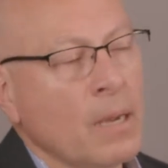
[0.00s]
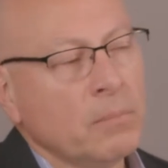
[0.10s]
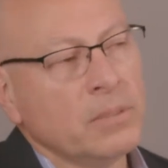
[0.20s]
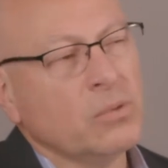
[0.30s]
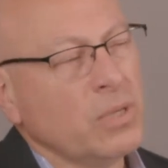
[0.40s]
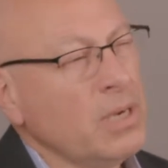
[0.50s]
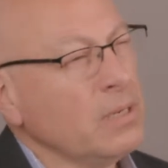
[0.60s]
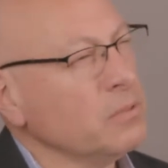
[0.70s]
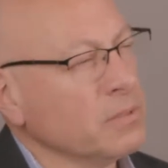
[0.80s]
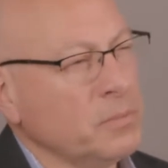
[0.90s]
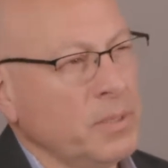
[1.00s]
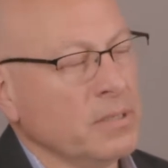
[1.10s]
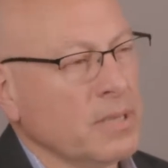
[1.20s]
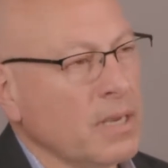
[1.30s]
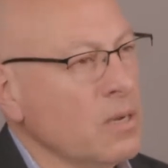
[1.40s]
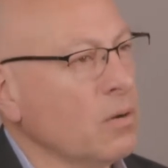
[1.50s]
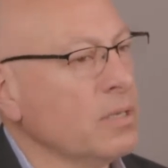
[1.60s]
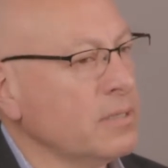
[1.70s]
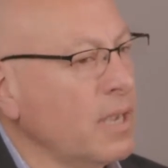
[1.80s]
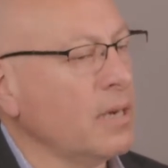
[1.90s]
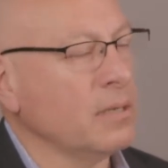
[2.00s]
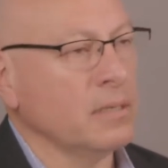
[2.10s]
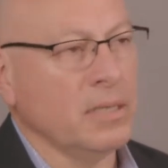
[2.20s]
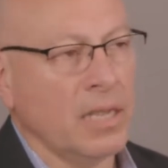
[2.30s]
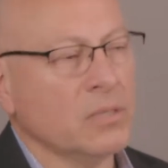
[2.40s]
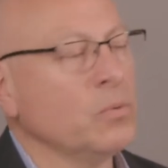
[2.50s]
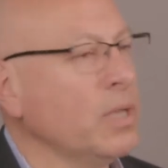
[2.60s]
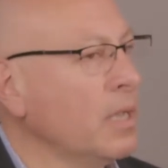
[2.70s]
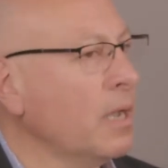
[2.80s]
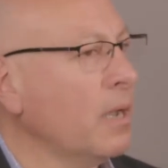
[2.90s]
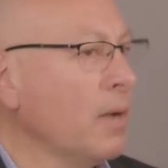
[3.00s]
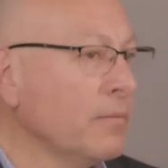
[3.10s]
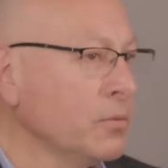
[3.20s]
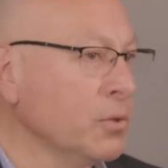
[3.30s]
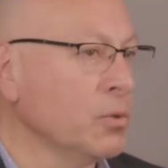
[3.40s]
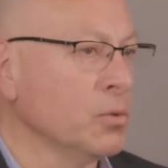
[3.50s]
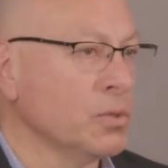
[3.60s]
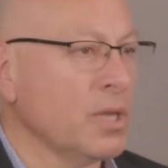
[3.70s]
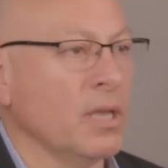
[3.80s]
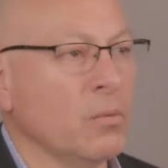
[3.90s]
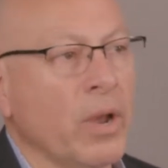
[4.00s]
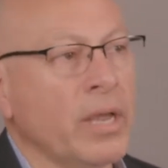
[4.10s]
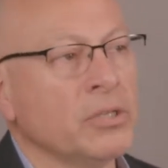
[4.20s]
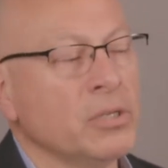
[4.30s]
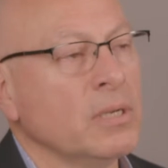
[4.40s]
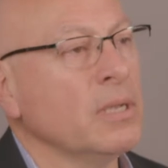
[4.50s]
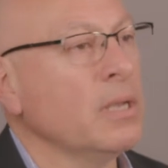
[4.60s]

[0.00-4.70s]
But through the years of experience, I noticed that yes, we have to use a wedge,